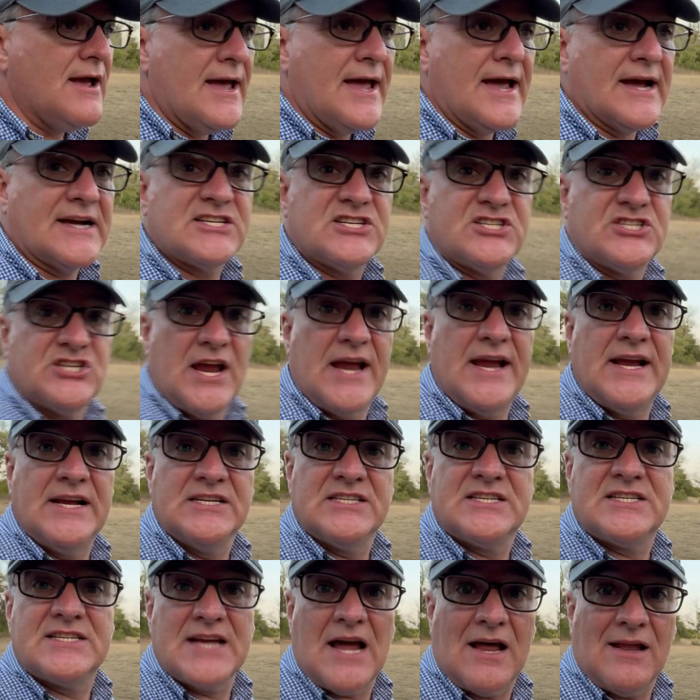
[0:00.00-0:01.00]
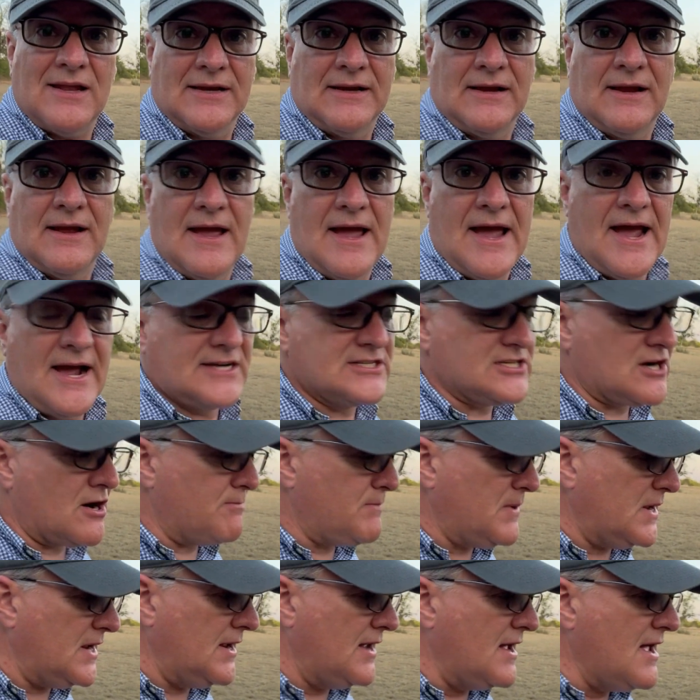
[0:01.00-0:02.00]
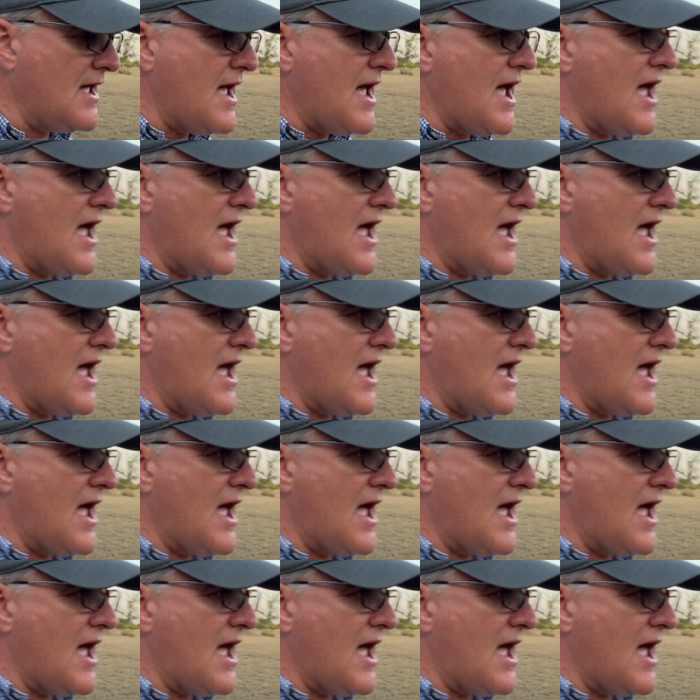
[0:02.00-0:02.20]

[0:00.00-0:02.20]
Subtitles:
exchange selling XRP.